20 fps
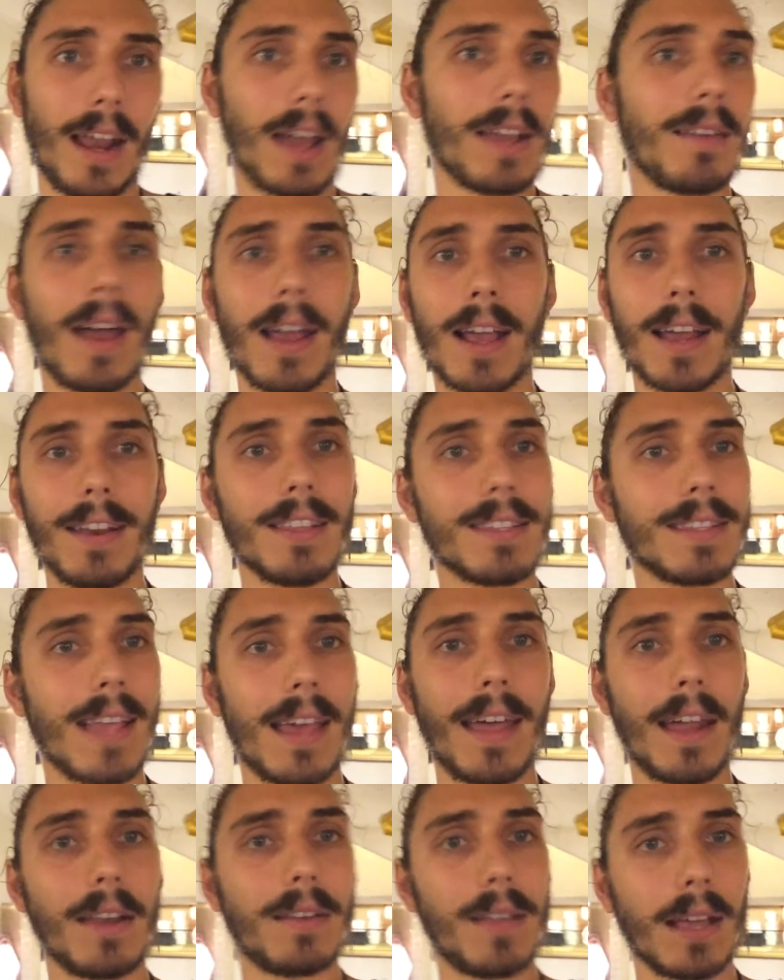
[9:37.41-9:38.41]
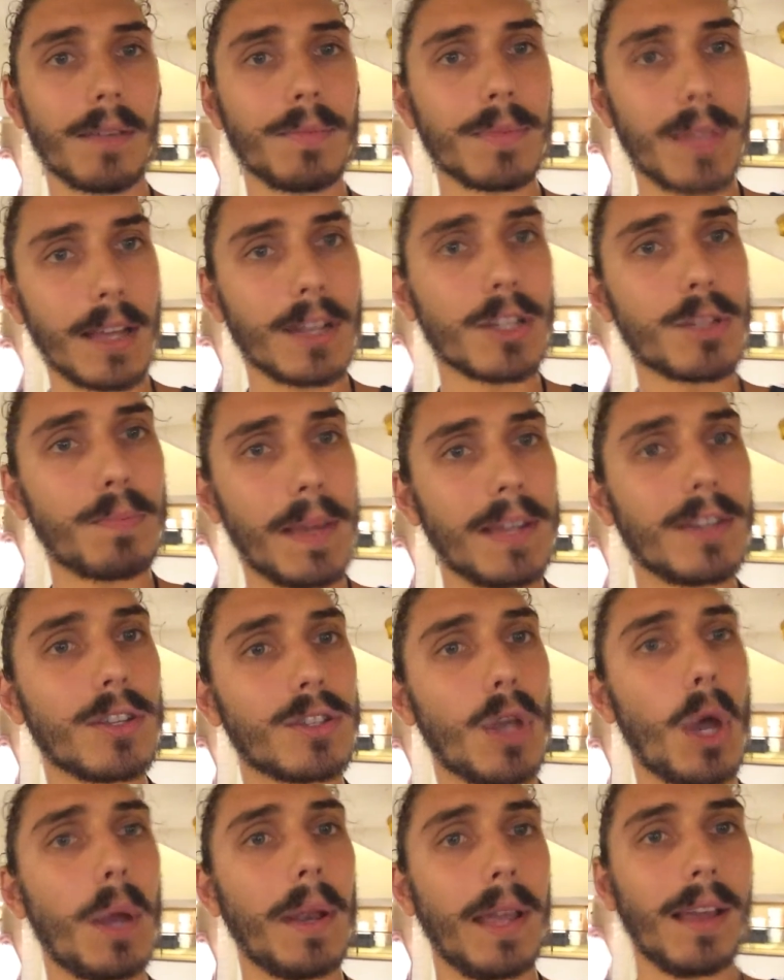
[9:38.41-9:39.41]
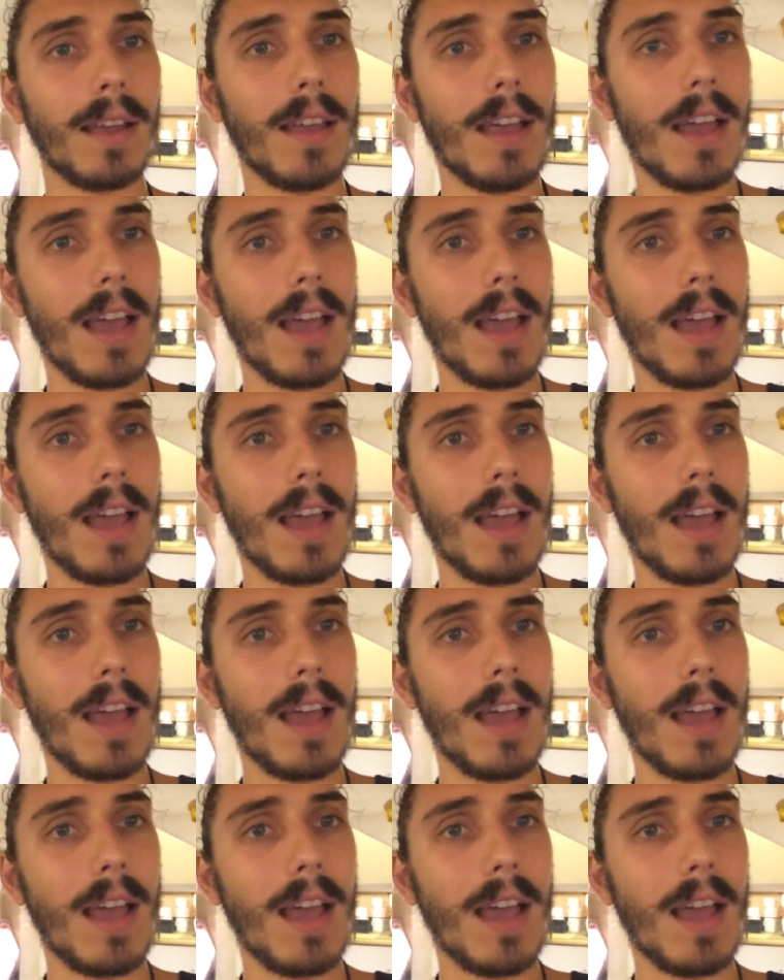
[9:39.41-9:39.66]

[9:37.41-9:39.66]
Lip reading: I didn't say that. Like, I'm saying just be discerning